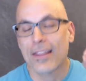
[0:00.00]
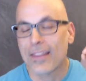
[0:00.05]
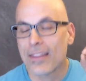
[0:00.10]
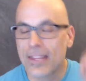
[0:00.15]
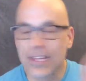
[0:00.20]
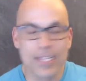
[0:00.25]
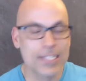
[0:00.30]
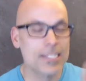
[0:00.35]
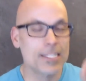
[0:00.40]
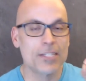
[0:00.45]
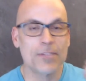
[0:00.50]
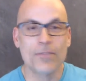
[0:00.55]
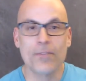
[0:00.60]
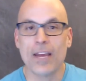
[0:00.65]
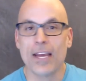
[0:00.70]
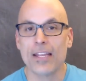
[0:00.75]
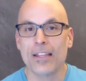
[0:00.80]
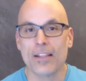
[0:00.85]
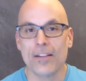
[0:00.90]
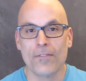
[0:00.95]
This is
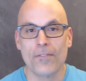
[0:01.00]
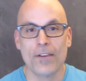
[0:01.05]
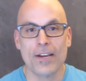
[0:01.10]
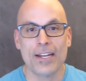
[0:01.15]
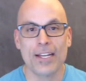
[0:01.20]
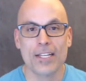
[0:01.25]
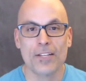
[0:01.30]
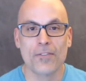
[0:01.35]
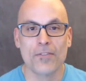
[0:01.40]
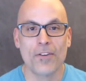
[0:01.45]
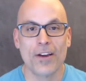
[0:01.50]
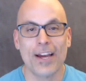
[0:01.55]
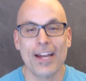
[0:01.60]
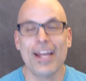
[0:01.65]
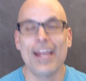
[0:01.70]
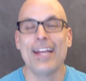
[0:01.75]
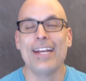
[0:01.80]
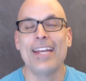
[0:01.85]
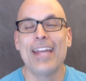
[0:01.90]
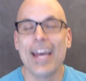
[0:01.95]
Faith and Fitness
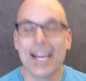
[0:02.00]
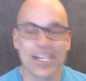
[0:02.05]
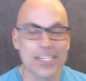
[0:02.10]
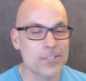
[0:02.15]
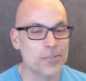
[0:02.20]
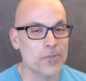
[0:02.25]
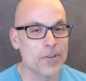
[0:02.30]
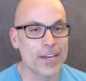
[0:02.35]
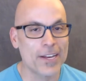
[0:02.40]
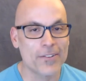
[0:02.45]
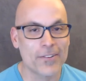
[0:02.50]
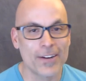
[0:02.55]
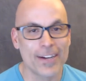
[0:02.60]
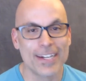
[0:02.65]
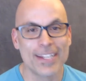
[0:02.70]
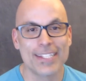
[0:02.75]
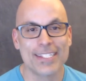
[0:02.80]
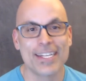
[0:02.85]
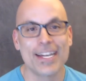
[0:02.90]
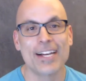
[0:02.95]
Friday. Next week, we're
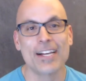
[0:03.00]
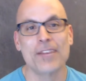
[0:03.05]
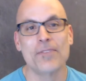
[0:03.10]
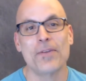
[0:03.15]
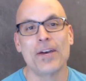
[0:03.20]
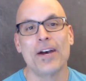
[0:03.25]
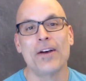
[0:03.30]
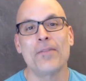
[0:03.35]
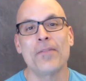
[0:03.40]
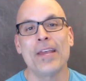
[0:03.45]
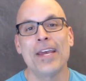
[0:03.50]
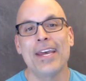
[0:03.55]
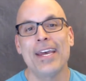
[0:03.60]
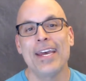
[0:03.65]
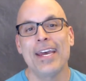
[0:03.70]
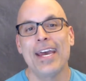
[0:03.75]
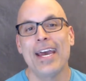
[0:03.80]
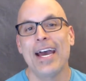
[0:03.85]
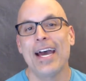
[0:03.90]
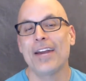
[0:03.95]
going to talk about
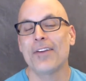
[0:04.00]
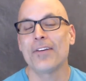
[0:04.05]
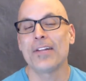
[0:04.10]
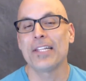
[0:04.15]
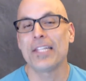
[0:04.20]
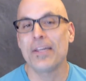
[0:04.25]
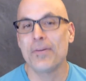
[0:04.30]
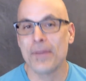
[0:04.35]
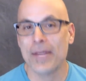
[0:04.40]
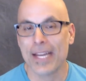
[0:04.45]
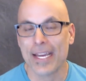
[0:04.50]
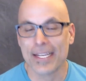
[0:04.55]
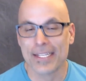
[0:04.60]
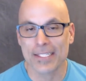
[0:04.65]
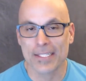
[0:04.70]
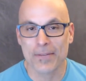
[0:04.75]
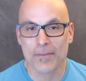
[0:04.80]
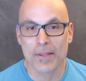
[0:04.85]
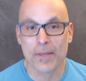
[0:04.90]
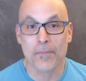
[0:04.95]
how to
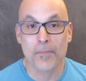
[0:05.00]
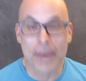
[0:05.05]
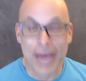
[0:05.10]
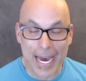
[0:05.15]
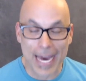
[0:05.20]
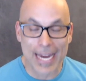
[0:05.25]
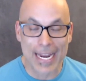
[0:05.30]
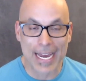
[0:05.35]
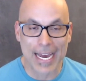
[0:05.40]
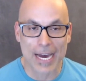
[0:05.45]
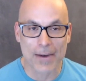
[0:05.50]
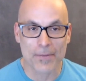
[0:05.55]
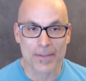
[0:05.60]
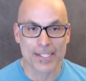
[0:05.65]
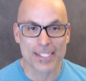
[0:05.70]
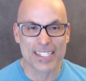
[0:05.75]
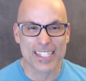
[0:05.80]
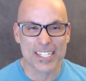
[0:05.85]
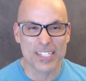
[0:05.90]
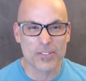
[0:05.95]
eliminate some of the bad
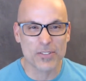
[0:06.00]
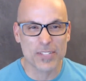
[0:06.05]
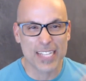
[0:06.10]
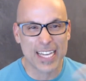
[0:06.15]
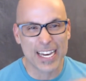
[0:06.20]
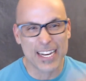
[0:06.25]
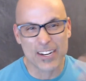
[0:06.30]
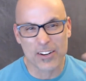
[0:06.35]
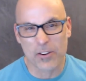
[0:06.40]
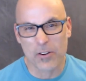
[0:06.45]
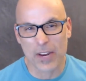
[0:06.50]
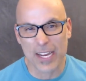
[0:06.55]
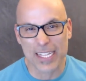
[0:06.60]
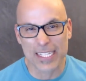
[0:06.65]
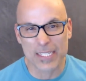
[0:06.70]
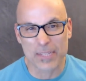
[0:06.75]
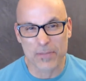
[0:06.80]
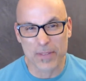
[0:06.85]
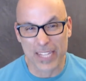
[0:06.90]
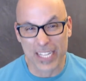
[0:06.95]
habits. This was how to
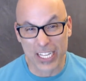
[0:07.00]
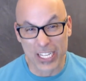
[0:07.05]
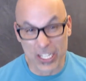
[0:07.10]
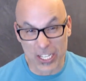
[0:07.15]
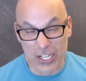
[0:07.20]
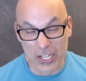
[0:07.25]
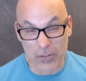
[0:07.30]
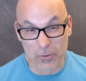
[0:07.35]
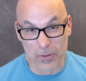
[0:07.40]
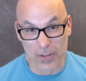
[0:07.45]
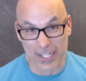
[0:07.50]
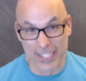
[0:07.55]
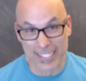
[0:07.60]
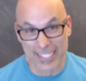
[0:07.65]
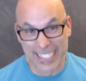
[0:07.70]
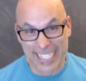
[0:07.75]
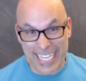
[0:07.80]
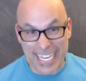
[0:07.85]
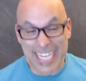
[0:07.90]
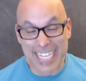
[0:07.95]
create some of the good
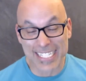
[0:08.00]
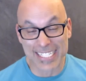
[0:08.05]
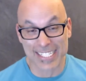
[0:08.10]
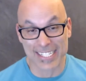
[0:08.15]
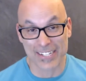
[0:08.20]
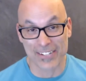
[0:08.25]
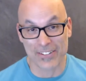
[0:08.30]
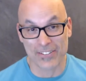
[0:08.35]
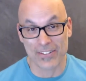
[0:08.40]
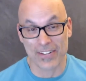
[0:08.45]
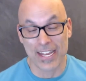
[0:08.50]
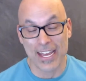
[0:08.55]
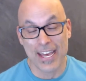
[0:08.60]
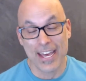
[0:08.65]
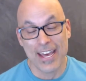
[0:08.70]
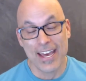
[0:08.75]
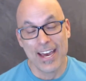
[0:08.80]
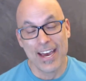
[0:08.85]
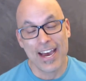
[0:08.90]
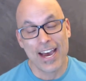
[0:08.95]
ones, Keystone.
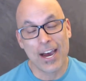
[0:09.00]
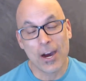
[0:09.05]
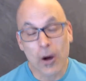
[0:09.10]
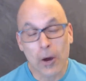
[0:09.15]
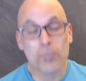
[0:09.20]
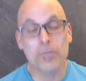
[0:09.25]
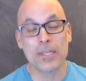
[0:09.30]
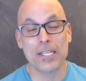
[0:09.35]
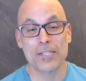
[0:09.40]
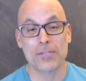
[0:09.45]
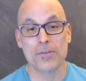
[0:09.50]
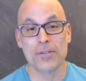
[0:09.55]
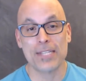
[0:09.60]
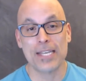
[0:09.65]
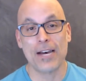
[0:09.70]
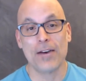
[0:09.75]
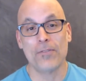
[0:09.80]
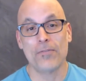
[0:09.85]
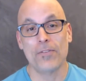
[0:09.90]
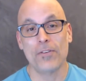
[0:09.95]
I hope this was
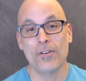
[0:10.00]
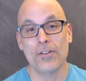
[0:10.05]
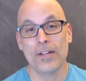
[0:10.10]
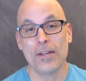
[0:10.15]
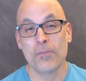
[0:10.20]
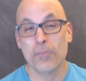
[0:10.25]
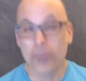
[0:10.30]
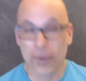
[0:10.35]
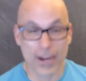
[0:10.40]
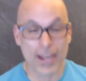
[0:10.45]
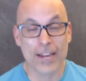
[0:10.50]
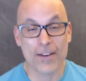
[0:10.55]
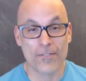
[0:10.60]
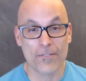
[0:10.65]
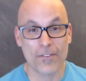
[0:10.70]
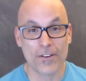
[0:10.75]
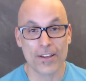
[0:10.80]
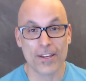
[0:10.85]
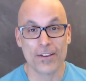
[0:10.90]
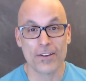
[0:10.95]
helpful. I'm praying
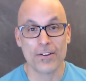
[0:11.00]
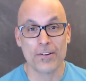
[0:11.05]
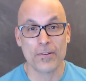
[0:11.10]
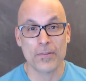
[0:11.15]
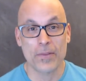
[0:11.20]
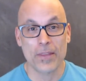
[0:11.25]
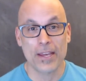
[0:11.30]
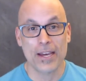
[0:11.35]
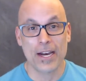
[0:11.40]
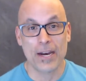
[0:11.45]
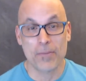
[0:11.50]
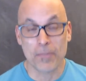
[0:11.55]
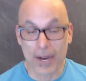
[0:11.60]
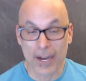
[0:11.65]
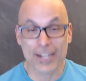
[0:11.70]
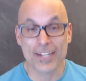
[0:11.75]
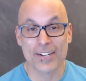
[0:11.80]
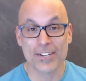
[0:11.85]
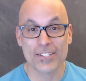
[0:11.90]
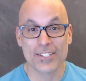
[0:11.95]
for you. I'm
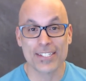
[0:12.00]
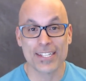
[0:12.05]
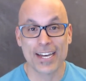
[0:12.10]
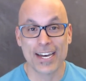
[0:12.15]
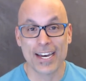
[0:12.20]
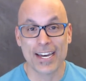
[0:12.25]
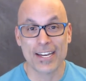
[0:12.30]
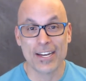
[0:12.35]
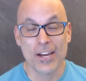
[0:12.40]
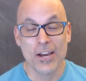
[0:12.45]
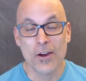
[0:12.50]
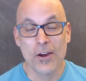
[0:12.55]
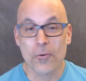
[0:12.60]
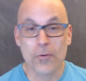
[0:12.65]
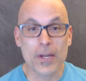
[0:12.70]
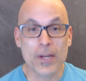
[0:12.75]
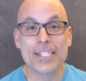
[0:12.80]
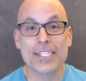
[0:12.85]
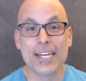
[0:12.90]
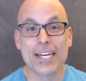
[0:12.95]
on your side.
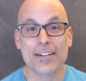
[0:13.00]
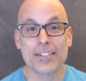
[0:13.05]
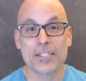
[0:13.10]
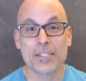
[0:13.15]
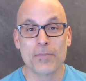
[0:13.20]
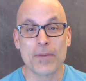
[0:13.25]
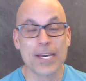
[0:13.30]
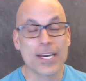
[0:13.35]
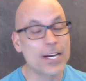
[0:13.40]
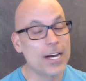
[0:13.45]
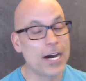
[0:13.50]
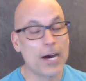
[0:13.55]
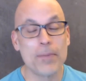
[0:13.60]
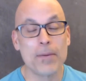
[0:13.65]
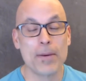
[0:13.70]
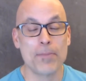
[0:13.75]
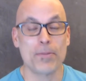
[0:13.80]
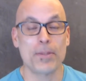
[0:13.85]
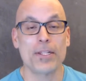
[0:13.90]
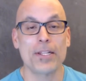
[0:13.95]
Reach out to me,
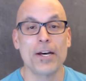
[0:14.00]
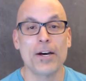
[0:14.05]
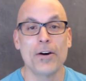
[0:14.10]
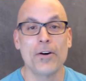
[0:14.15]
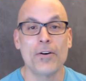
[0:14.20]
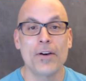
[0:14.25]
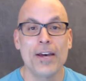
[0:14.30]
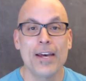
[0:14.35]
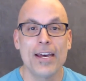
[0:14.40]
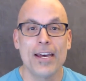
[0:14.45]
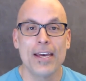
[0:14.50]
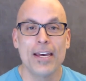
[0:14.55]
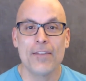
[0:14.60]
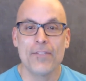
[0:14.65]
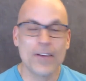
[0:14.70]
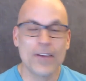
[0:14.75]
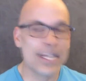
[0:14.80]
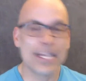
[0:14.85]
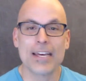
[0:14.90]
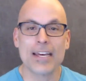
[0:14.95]
comment below
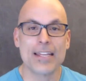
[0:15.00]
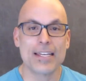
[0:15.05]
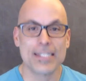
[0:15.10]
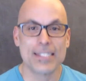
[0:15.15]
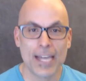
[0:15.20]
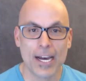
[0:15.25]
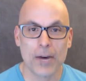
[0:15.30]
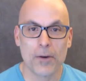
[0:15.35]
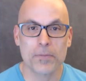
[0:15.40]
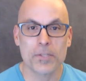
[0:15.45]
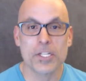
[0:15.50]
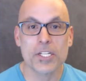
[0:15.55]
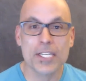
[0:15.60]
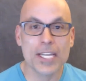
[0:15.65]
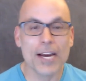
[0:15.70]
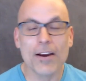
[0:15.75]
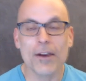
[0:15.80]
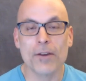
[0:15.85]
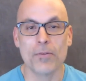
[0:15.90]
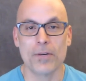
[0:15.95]
if any of this helps,
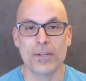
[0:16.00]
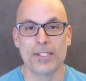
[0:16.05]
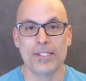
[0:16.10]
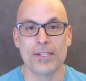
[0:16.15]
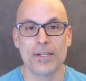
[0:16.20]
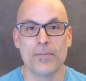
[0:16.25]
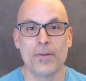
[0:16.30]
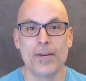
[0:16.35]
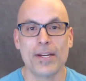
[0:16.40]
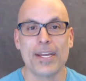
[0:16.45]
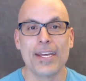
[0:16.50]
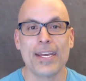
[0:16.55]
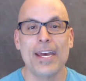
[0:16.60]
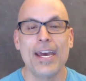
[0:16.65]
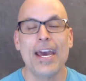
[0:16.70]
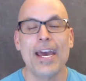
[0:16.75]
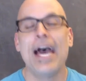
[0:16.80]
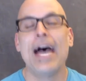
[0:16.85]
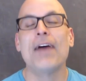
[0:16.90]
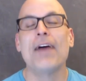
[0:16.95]
share it with somebody.
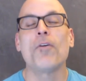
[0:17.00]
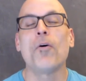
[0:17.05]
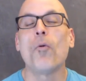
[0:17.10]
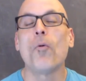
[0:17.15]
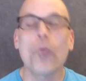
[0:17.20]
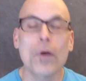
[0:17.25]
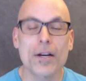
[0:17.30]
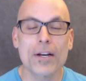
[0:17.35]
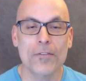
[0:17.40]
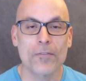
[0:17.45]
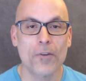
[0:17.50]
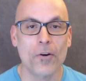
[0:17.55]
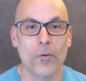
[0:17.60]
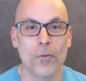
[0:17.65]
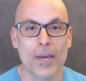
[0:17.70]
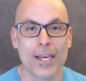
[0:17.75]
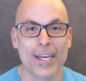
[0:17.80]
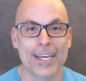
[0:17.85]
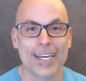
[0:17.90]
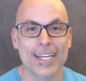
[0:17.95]
Have a
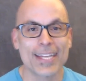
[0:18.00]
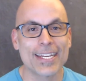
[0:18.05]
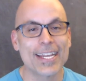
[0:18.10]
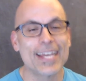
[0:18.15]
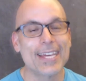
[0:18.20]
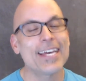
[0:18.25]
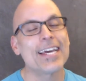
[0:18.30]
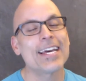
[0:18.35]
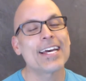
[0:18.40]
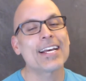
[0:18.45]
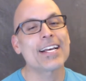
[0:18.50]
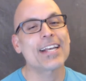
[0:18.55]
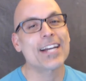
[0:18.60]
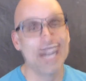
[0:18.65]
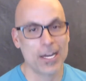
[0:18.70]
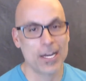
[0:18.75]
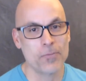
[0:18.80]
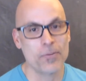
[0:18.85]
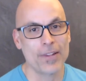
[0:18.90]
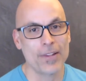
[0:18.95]
wonderful weekend.
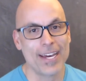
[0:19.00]
God